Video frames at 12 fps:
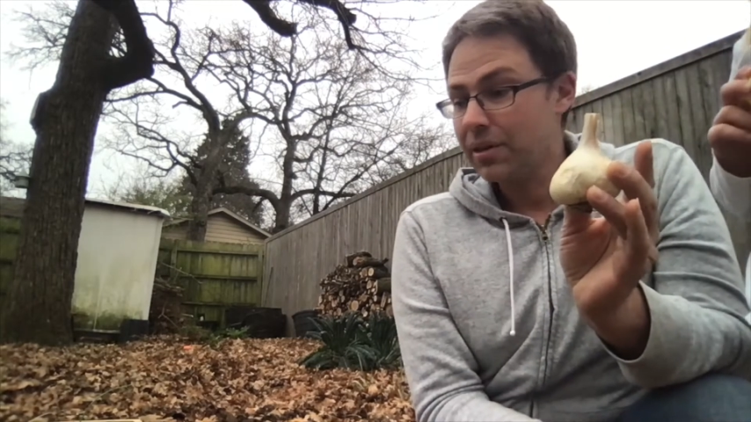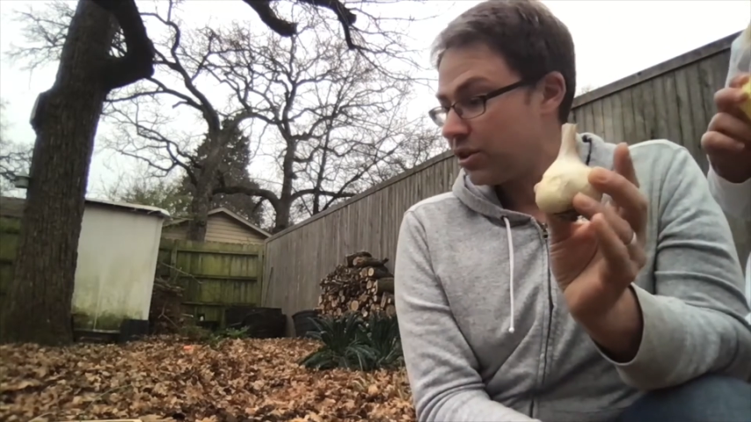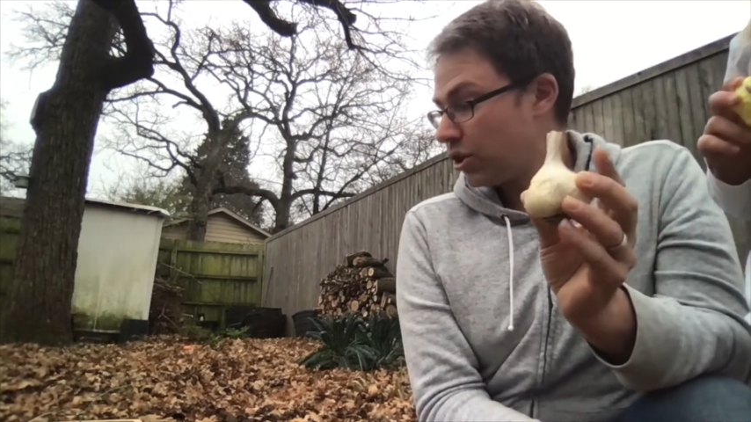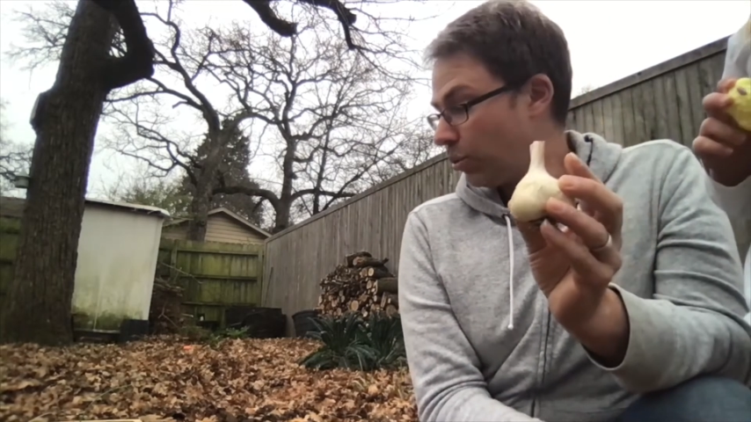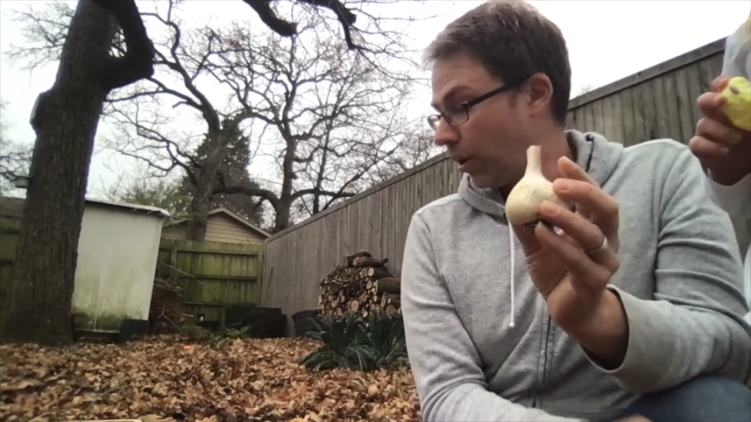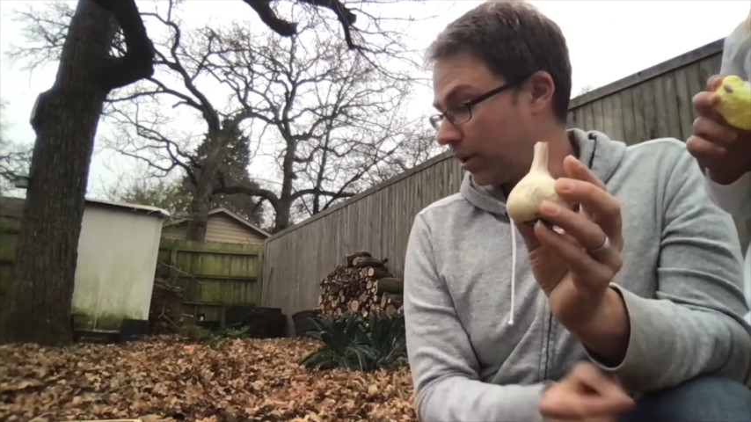
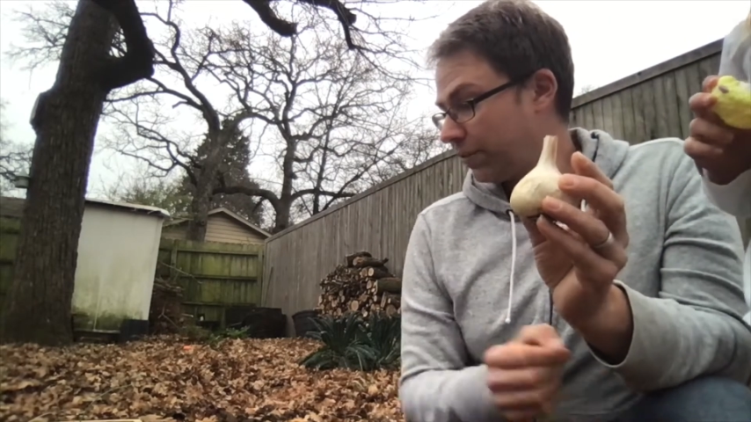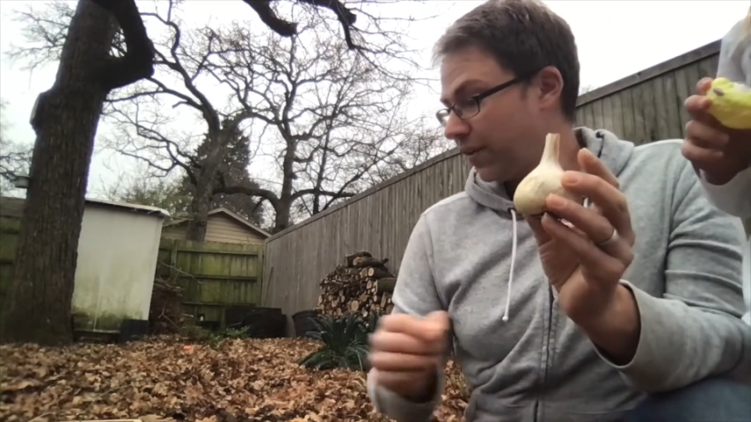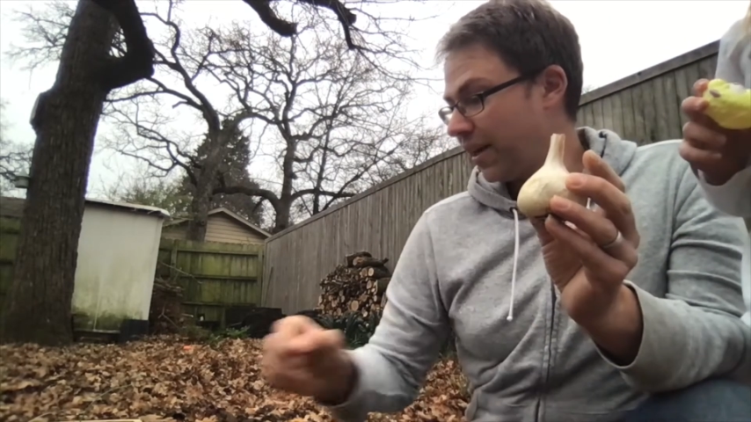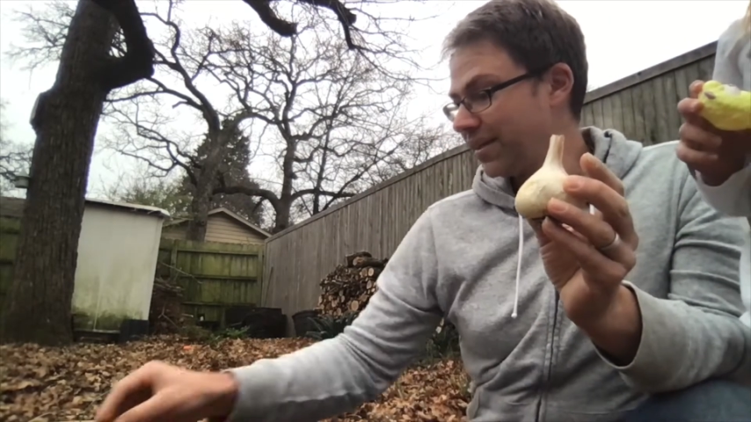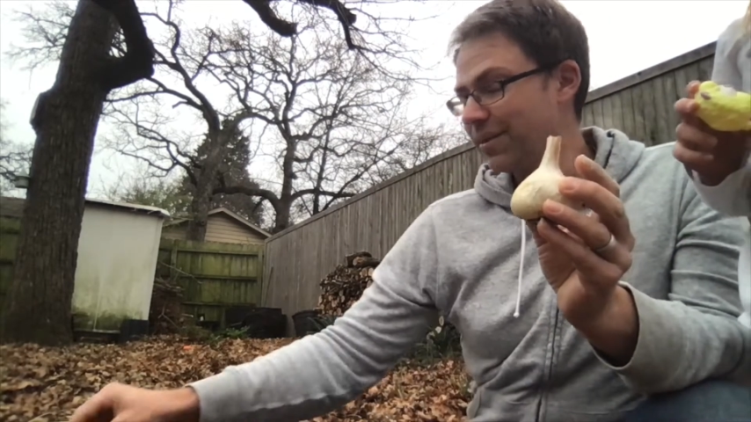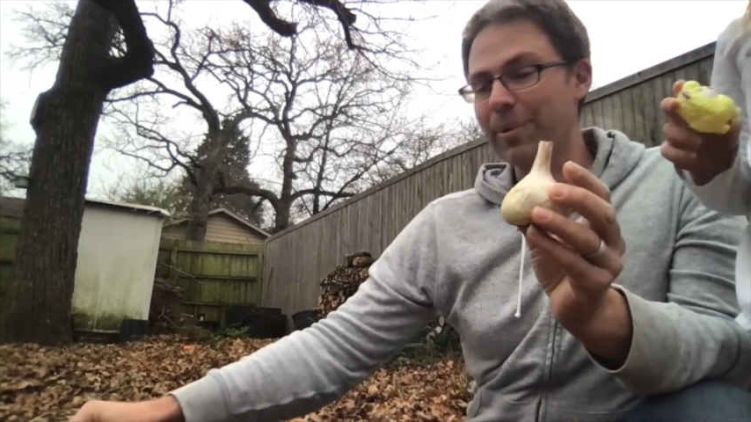Do you want to
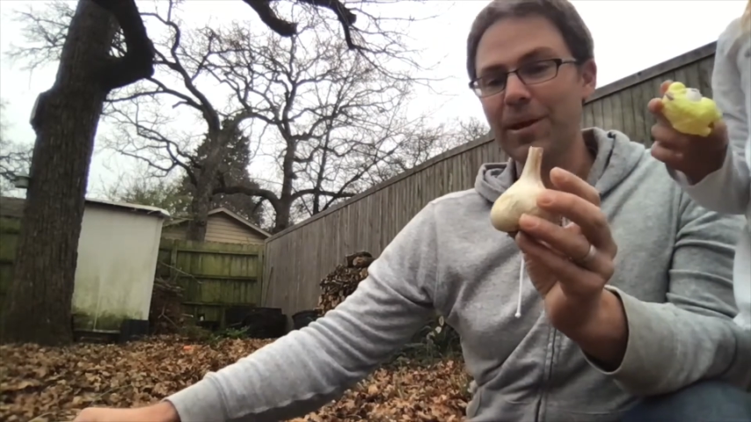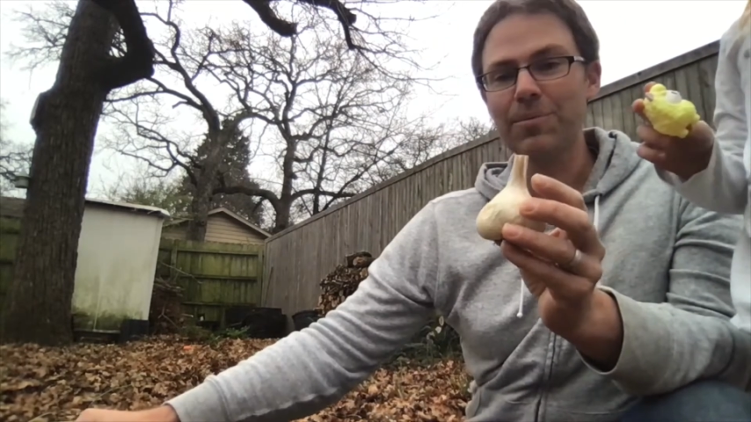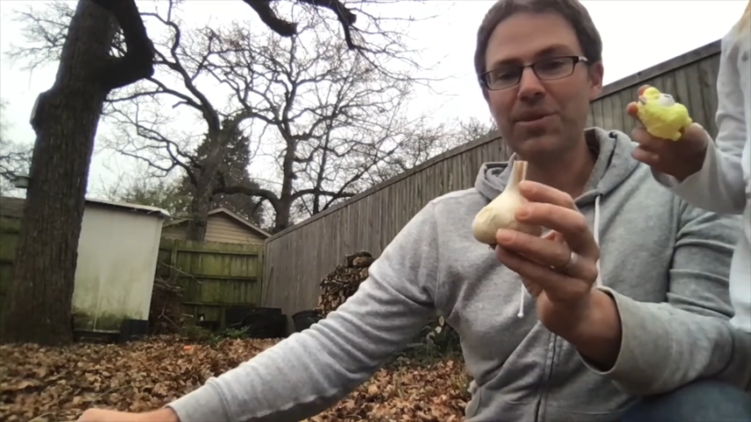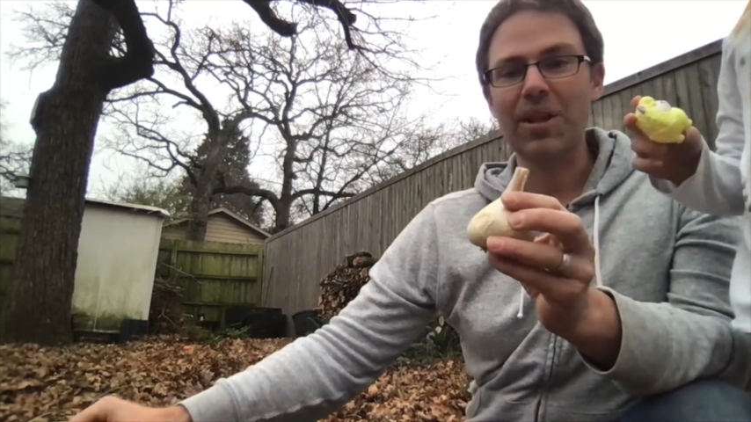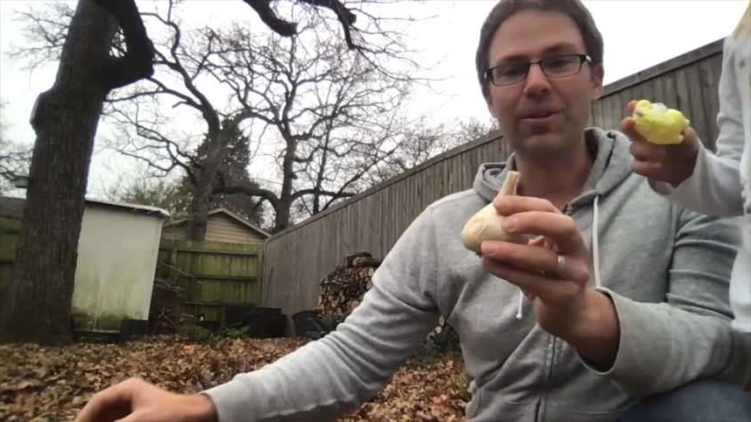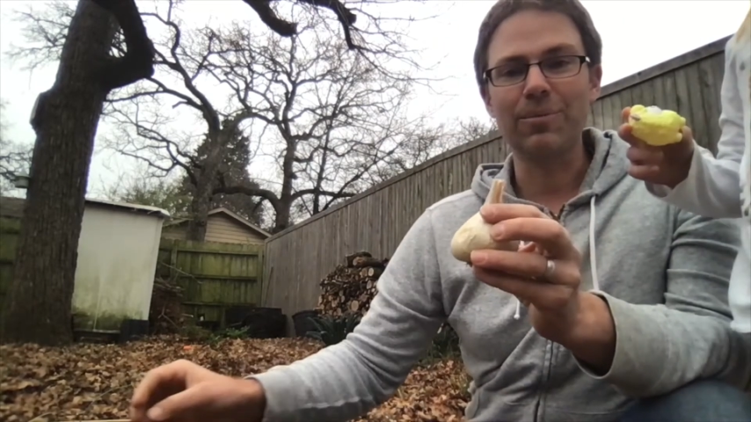find the bulbs
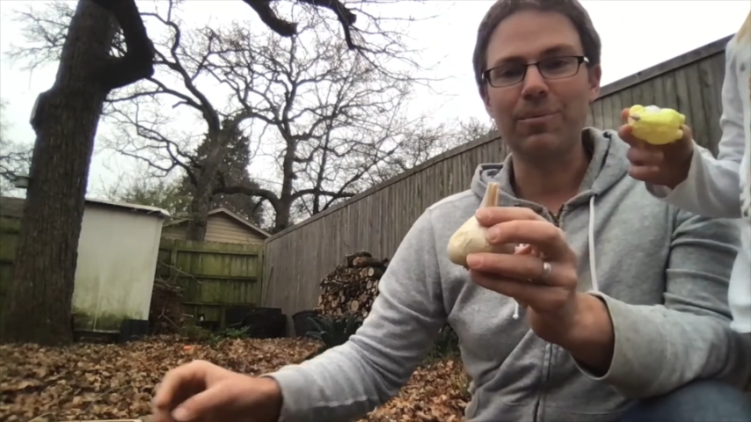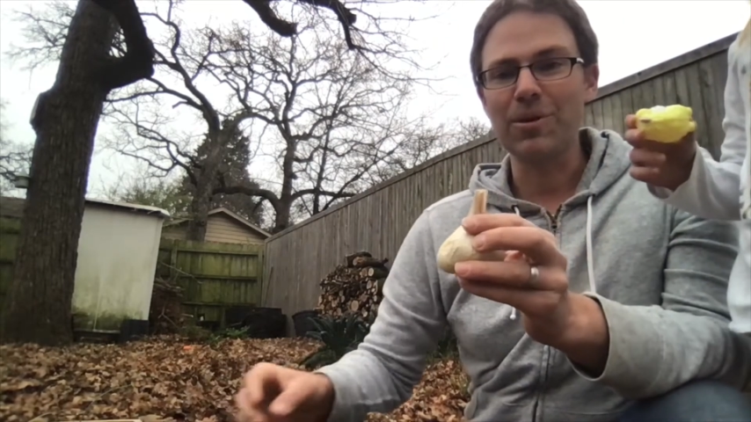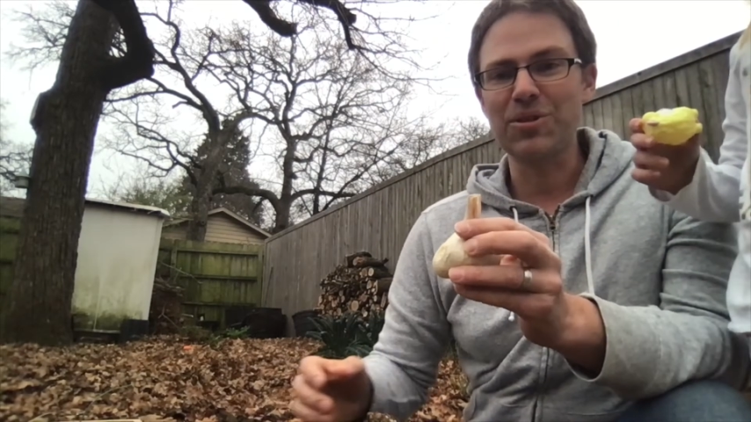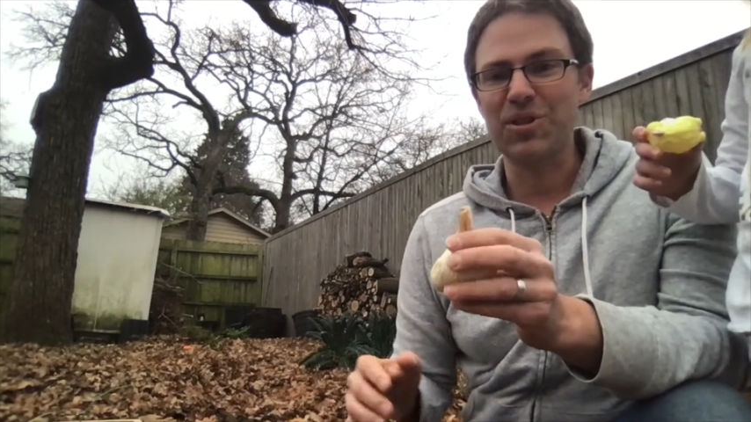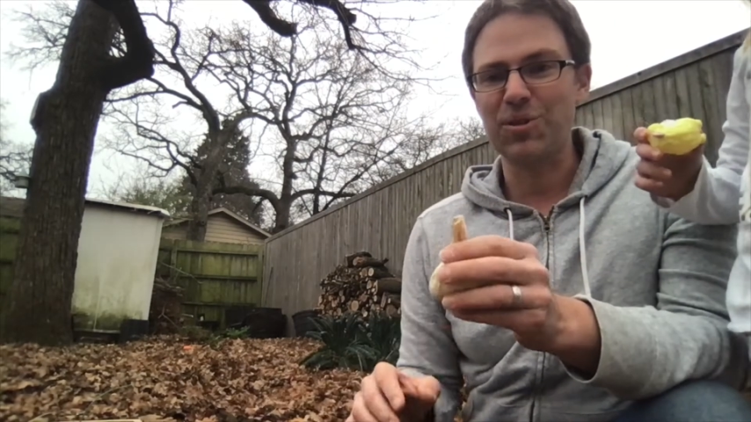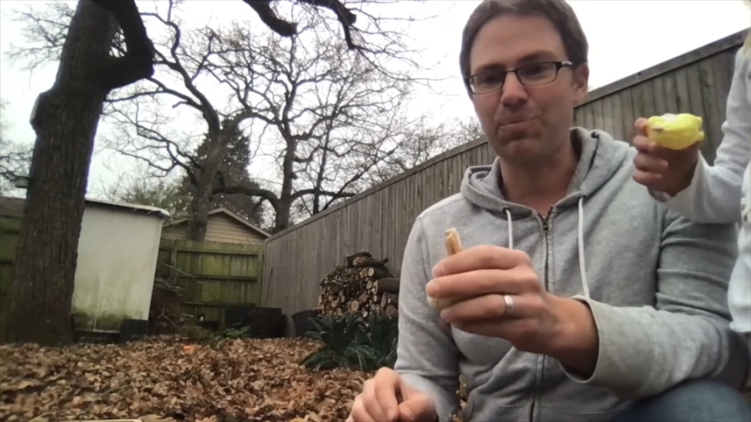that are the
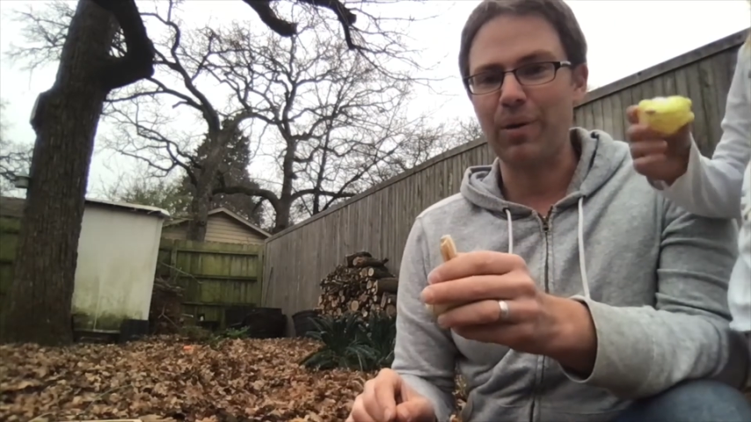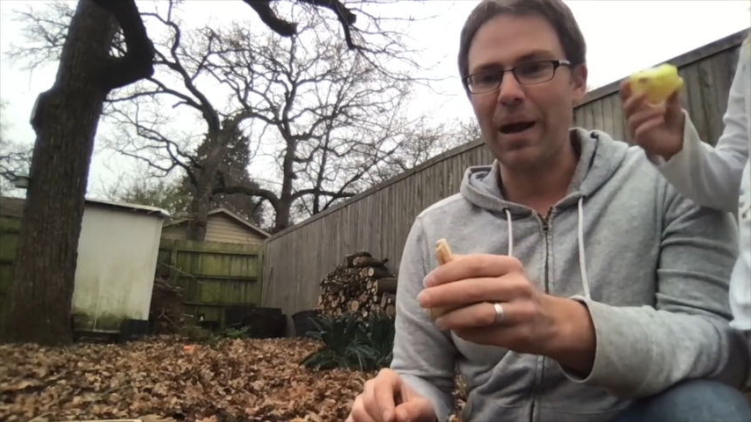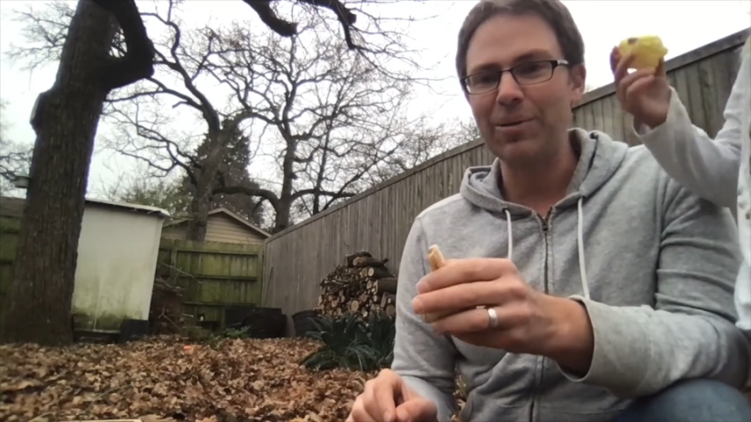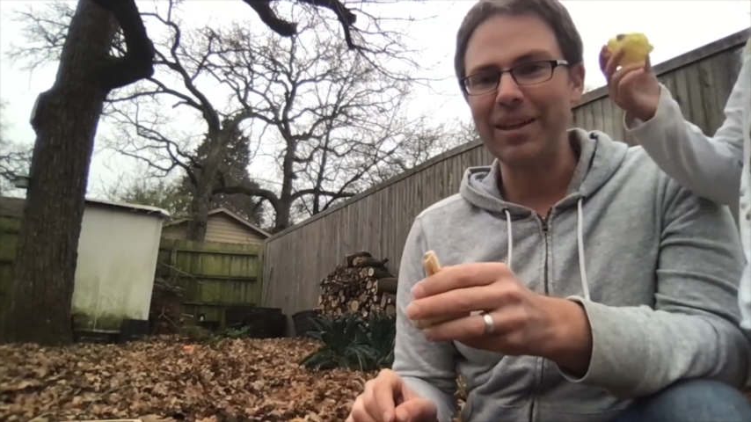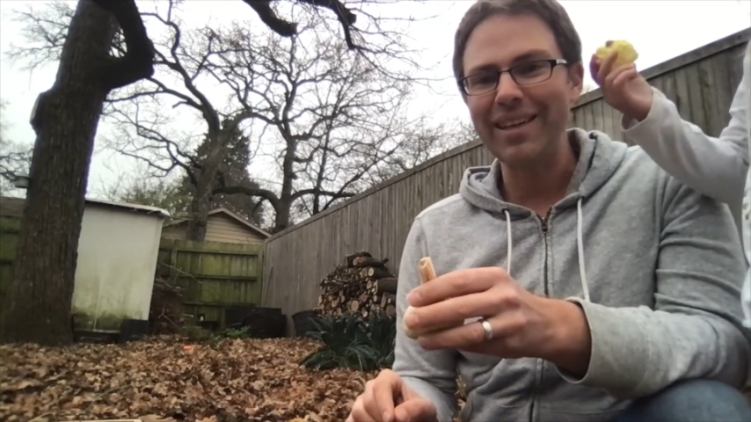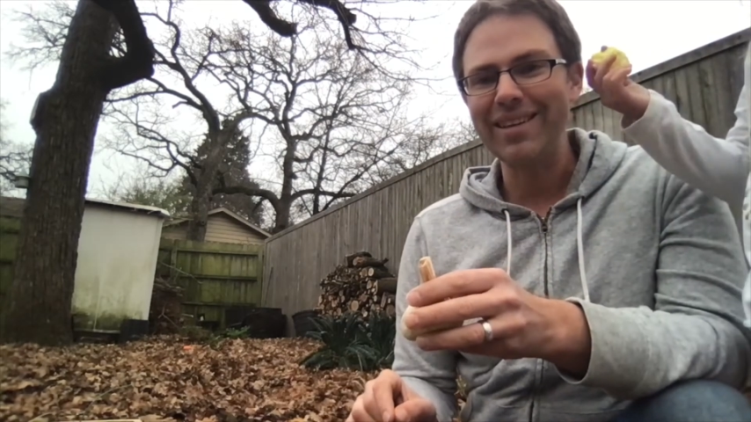most
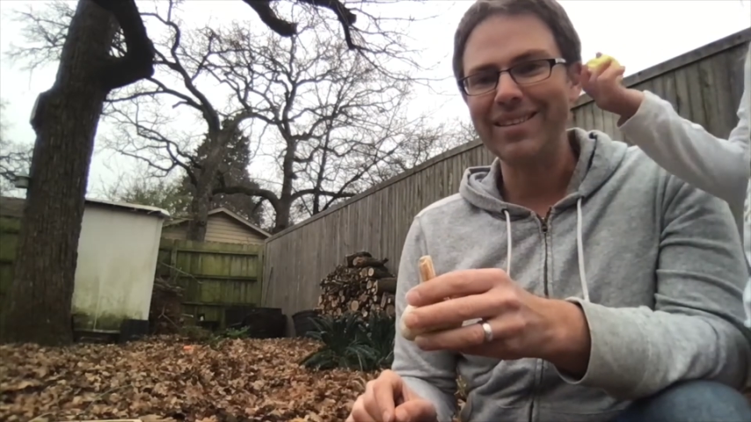sprouty?